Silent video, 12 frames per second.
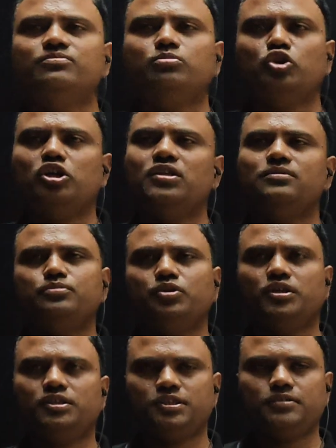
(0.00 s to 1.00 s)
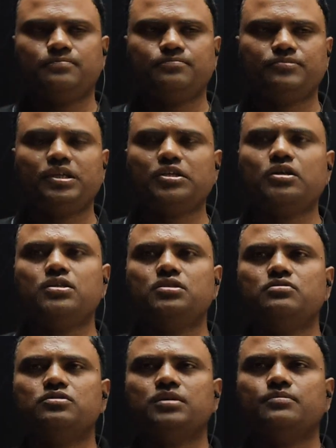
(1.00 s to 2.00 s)
of boiling point?
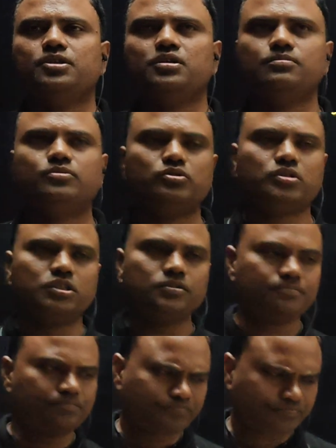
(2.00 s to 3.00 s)
According to chemical bonding,